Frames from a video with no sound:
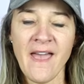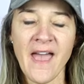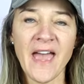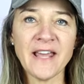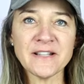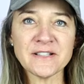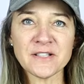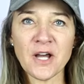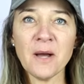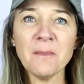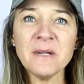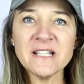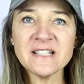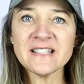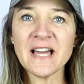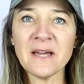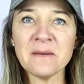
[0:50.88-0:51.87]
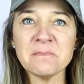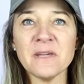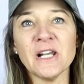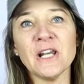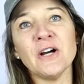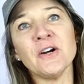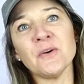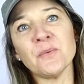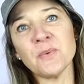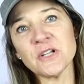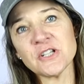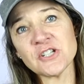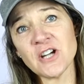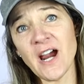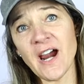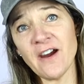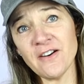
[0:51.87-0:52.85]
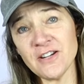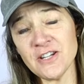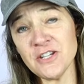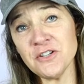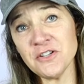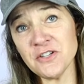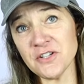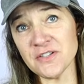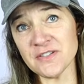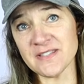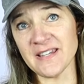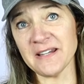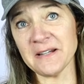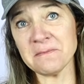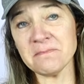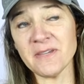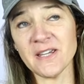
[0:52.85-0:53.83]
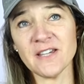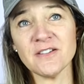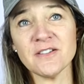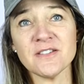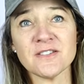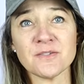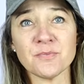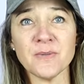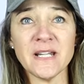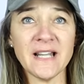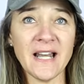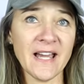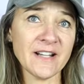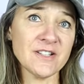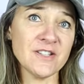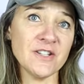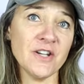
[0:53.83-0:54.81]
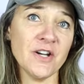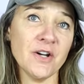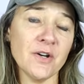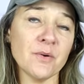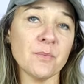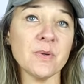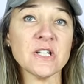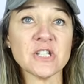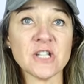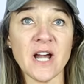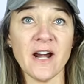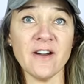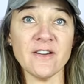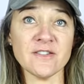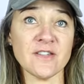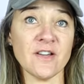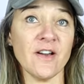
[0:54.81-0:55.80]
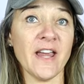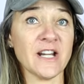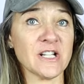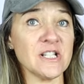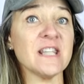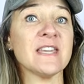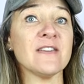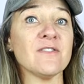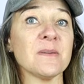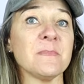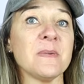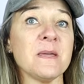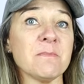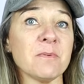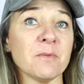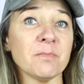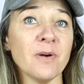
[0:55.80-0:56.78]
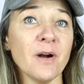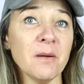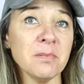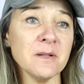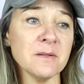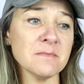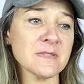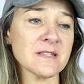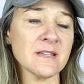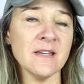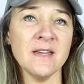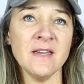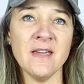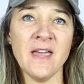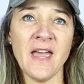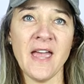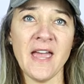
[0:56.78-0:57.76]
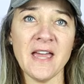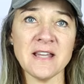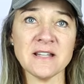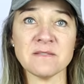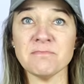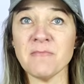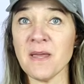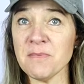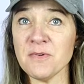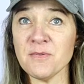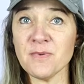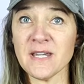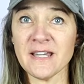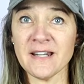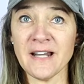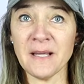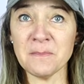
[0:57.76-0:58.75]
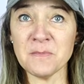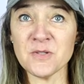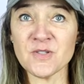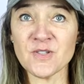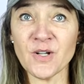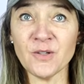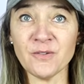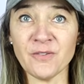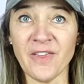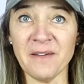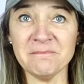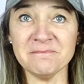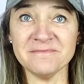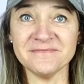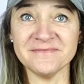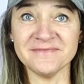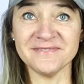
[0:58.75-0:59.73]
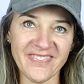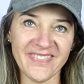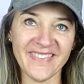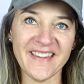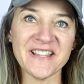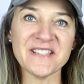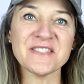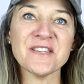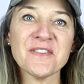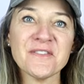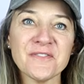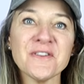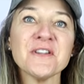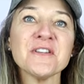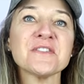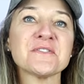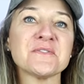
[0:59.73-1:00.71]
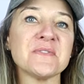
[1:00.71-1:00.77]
And comment down below which iron you're using, because we'd like to know which irons are actually giving people problems, and maybe we can help you solve them. So the first